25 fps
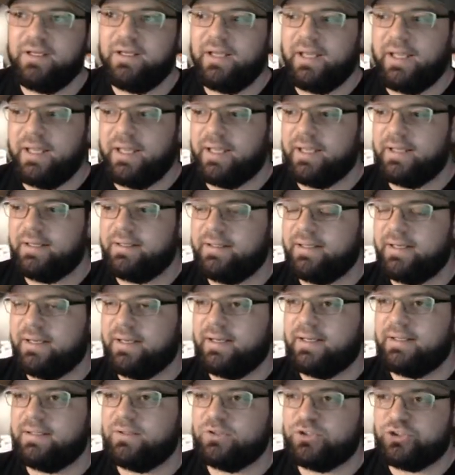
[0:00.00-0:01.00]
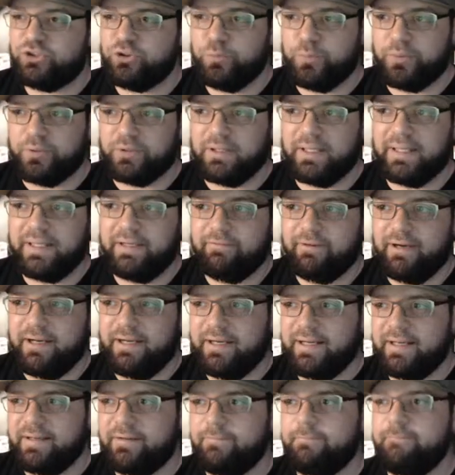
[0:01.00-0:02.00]
And super late right
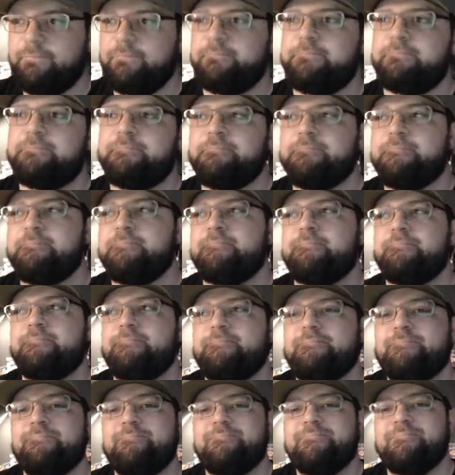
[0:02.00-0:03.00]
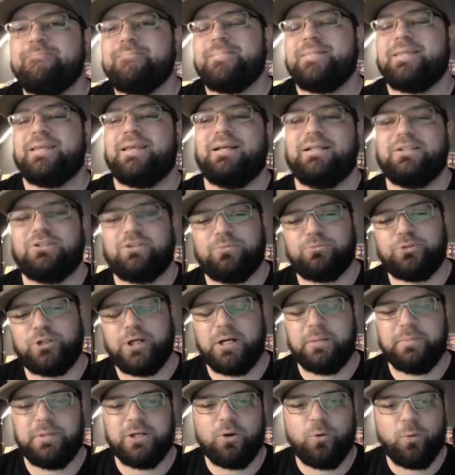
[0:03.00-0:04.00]
now, so I'm trying
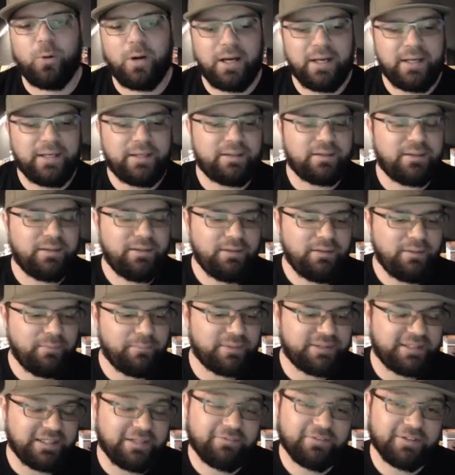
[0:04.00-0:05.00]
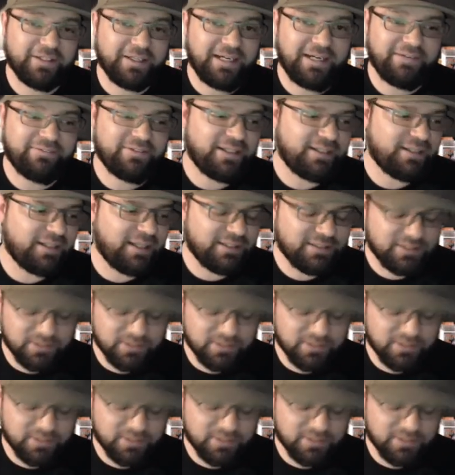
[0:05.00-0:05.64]
to be quiet, but definitely gonna have to get like